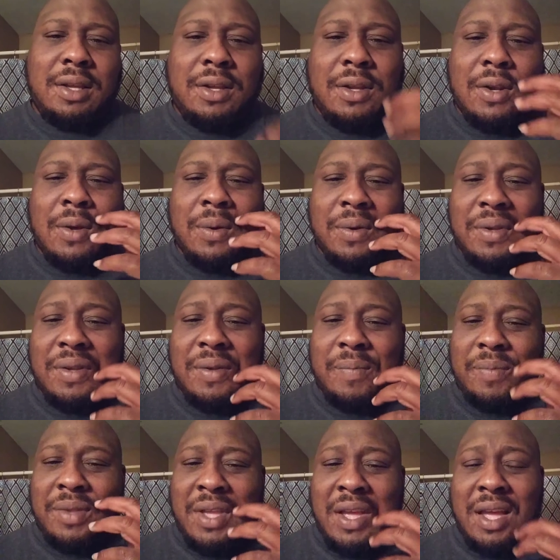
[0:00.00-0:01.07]
You know,
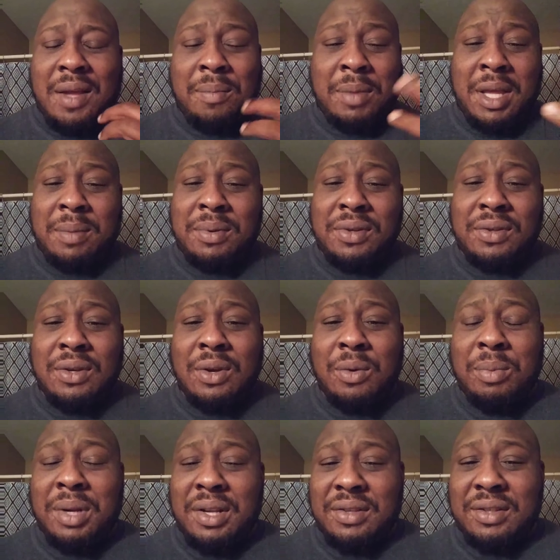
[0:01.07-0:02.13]
yeah, maybe so,
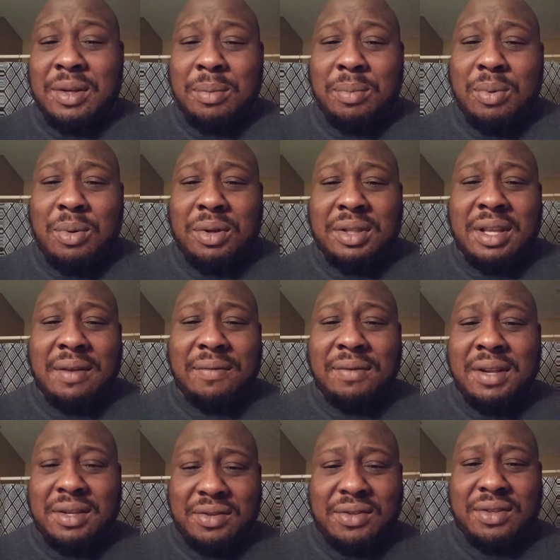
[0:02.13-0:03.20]
but at some point that
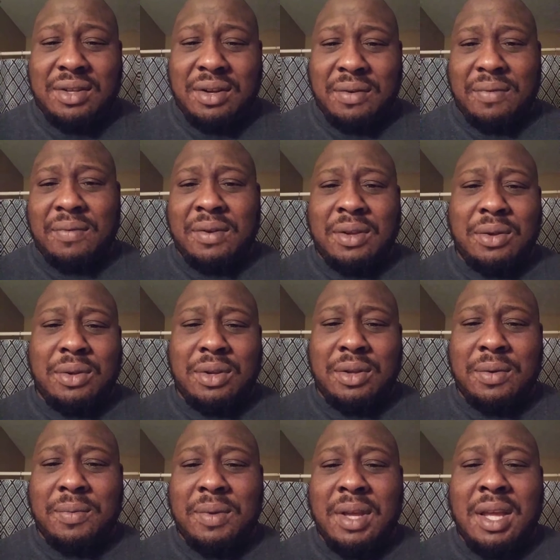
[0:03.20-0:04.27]
flesh is going to fail
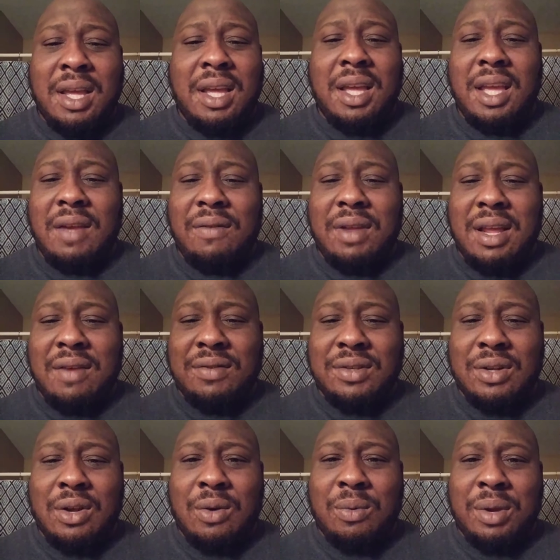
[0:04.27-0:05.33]
you if it
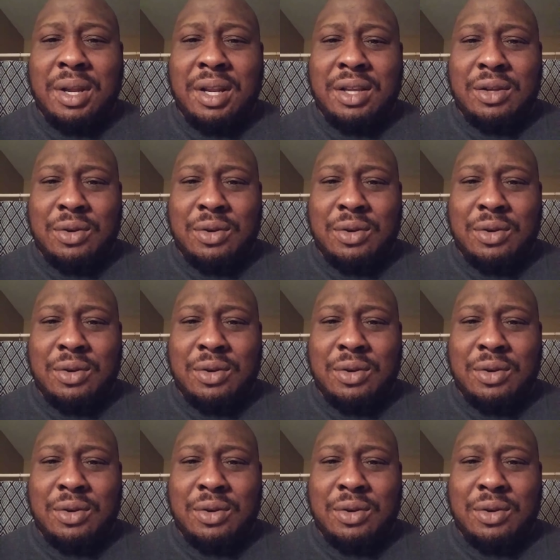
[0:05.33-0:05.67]
hasn't already.